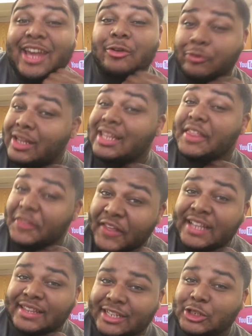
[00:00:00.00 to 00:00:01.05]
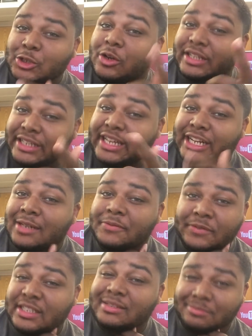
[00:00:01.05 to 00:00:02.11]
and really think that you're going to get up
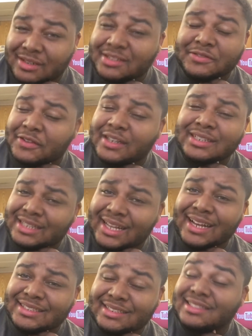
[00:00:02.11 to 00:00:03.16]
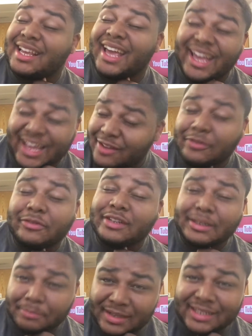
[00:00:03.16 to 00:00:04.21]
for these motherfucking classes
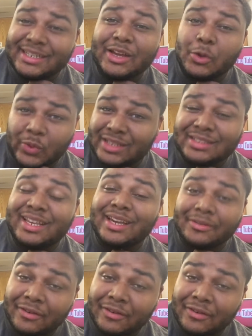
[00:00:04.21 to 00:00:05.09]
every Monday, Wednesday, and